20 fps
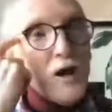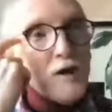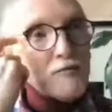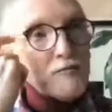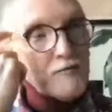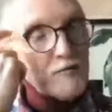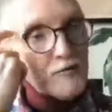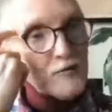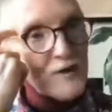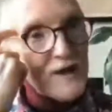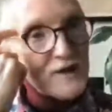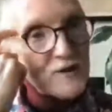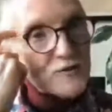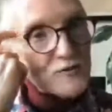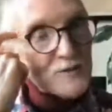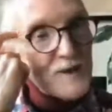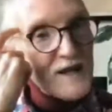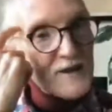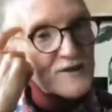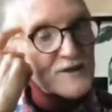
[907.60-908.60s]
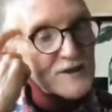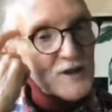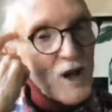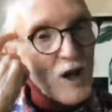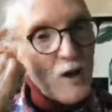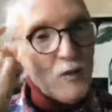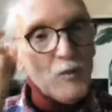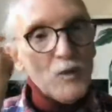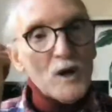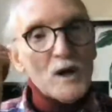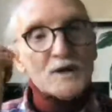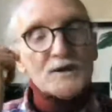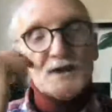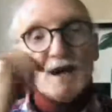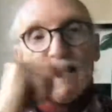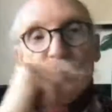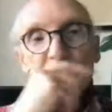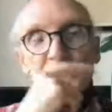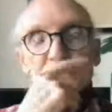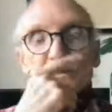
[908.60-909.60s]
freight rates are worked
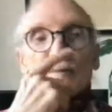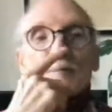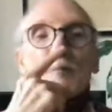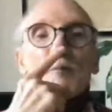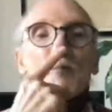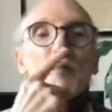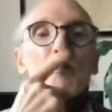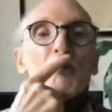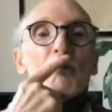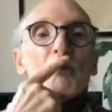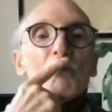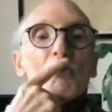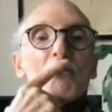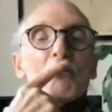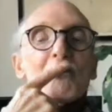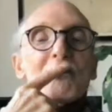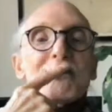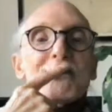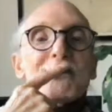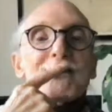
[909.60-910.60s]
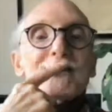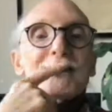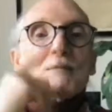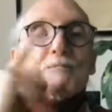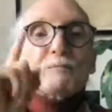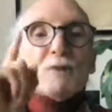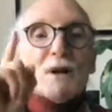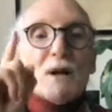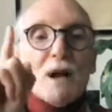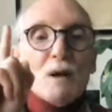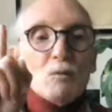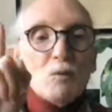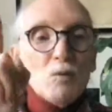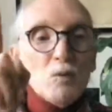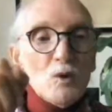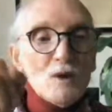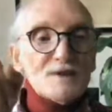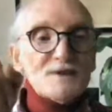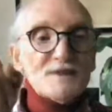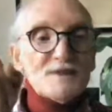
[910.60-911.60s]
out. But I
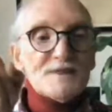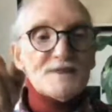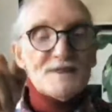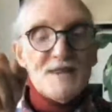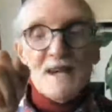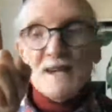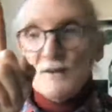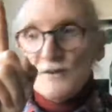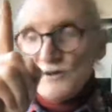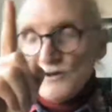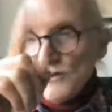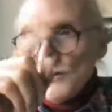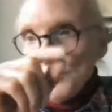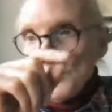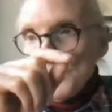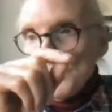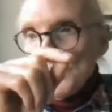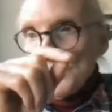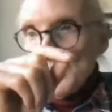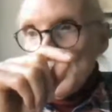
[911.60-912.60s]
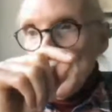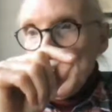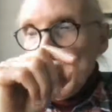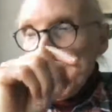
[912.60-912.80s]
would say to you